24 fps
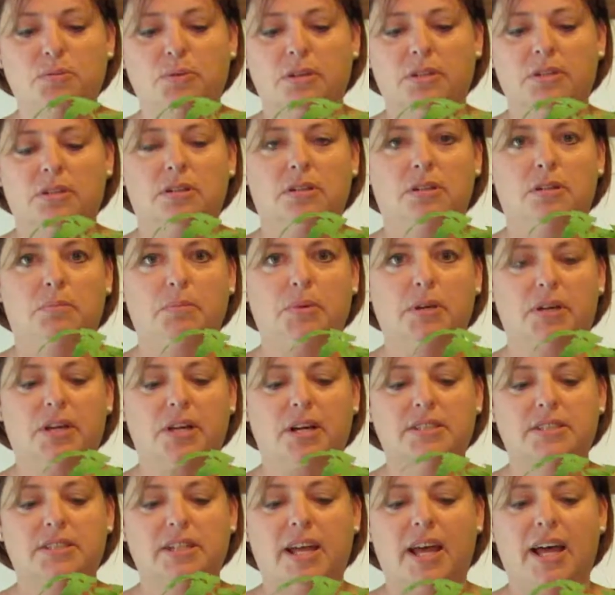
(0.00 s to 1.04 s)
one
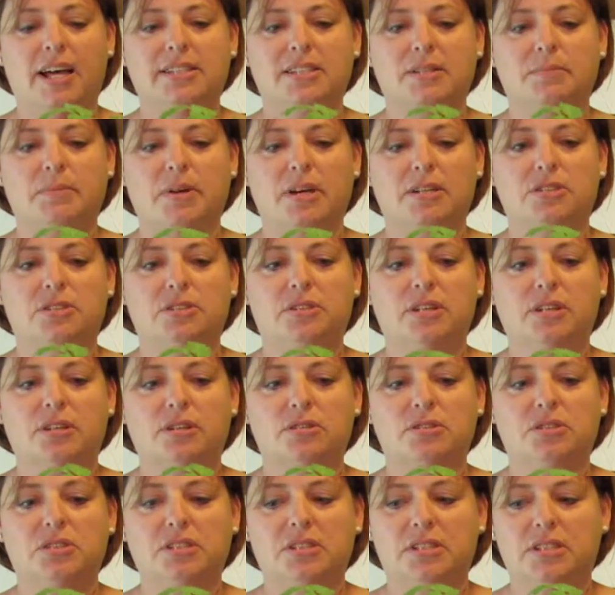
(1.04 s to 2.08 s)
because it has a much
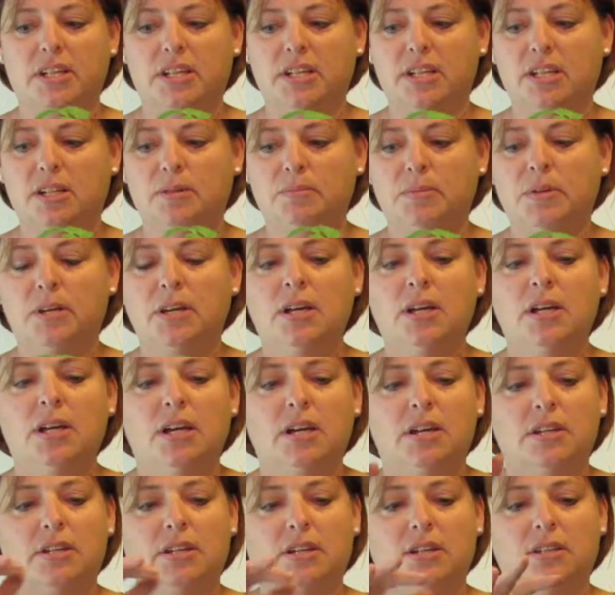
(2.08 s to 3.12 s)
thicker stem,
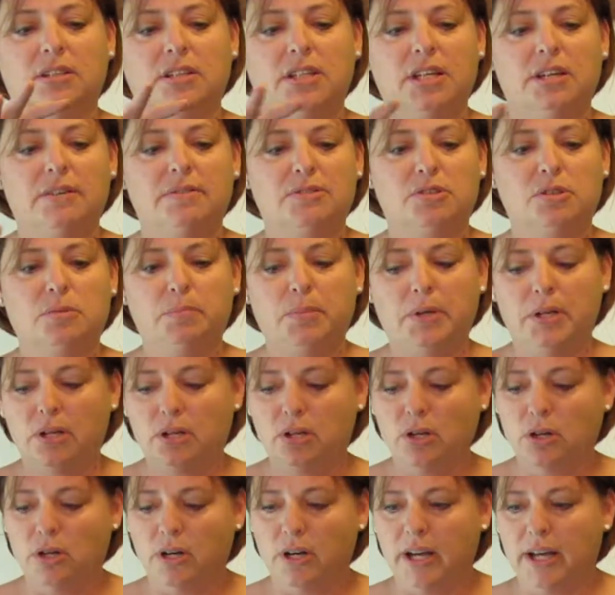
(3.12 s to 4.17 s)
the leaves are
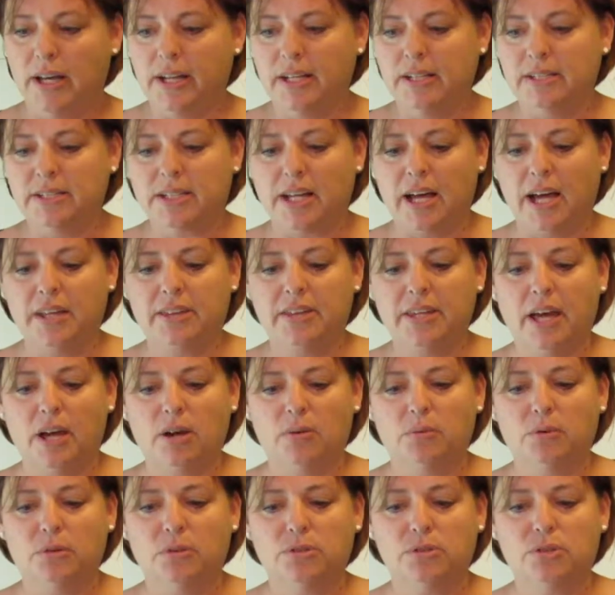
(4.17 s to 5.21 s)
bigger, and it's got
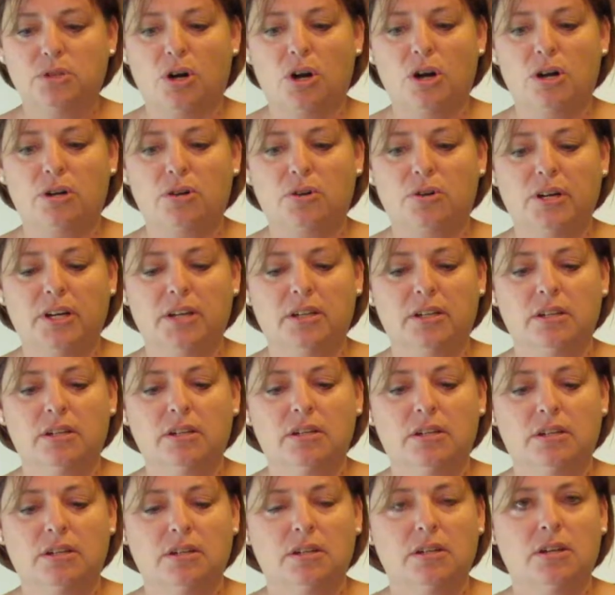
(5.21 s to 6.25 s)
that real dark green
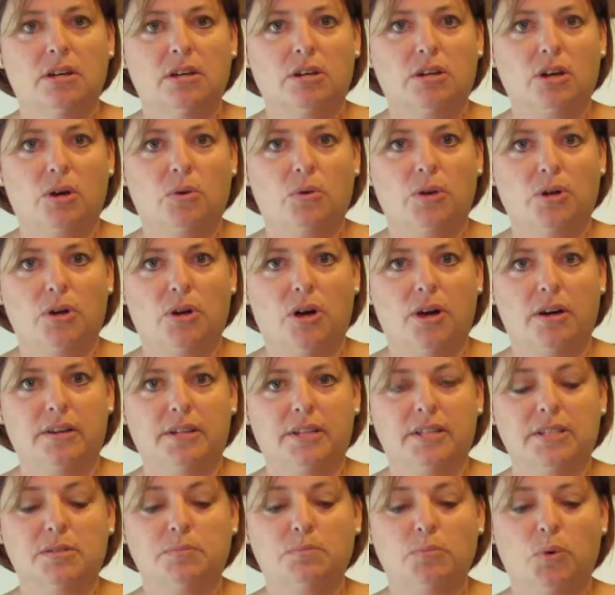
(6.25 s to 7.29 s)
going on.
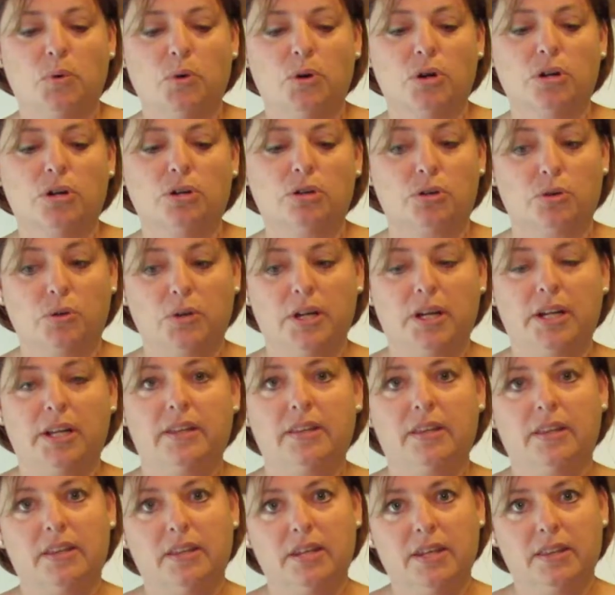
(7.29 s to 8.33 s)
It's more
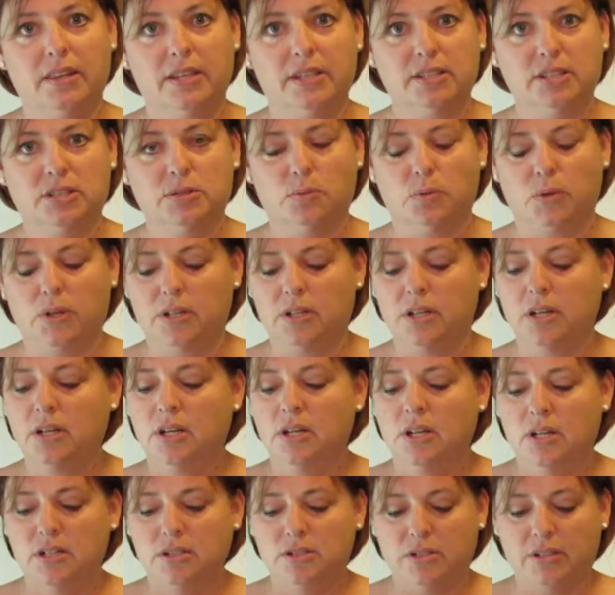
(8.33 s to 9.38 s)
green than this one.
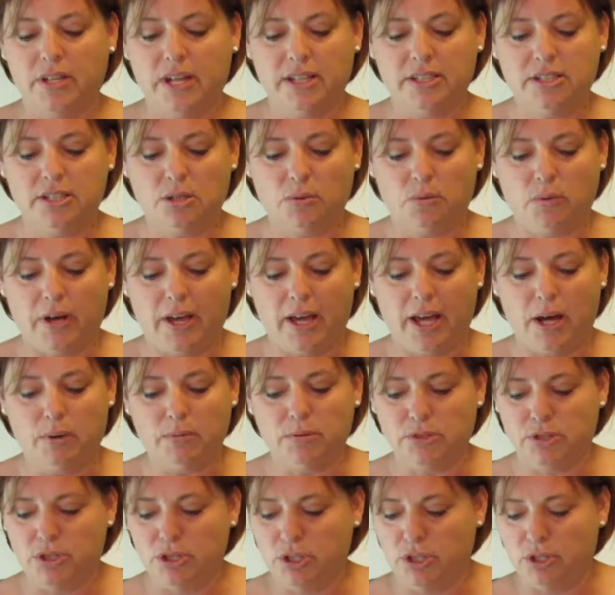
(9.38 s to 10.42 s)
So that's the way I
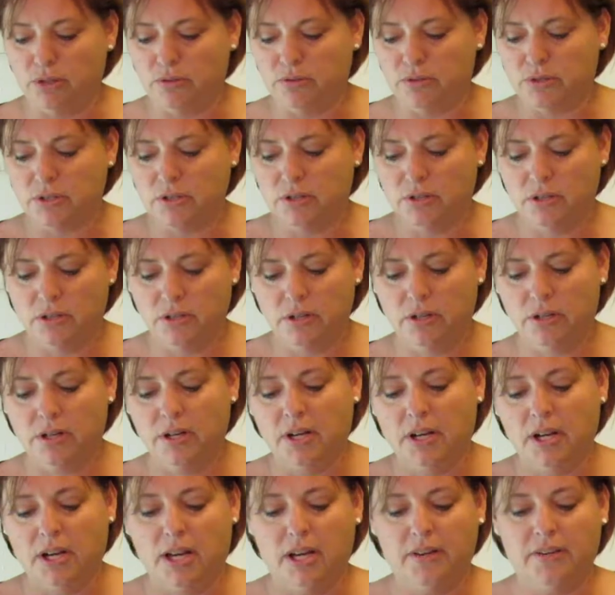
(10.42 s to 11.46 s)
would choose.
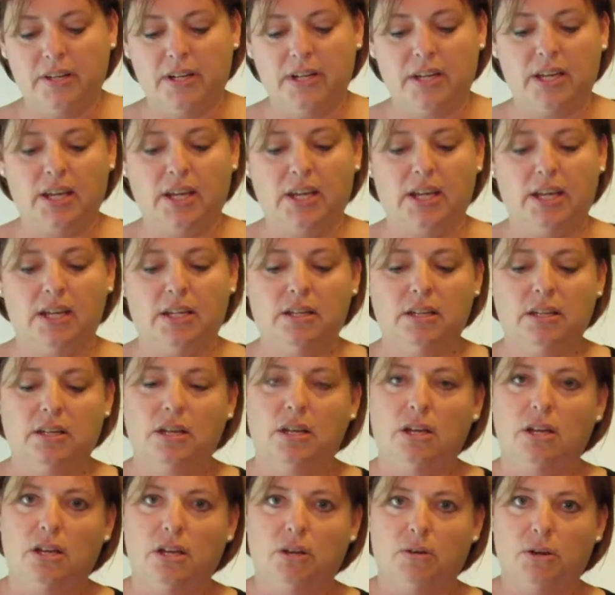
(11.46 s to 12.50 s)
And then again,
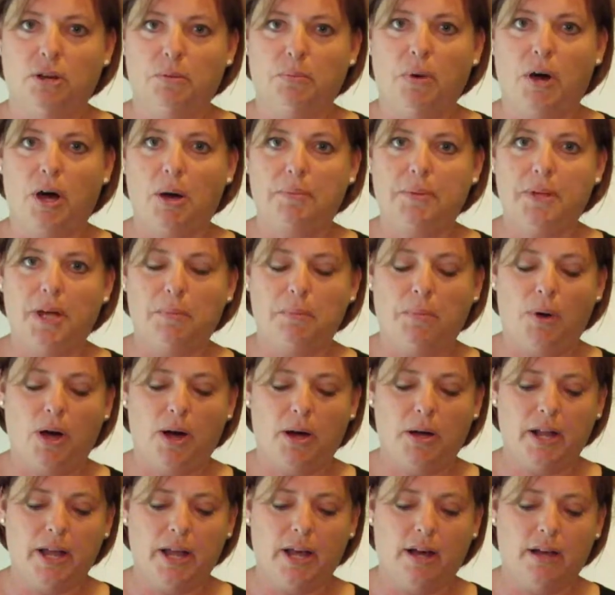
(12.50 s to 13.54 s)
you want to pop that
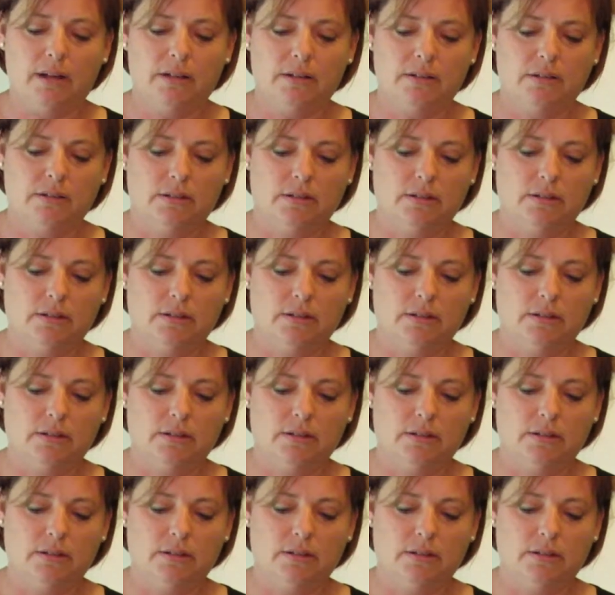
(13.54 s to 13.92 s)
pot out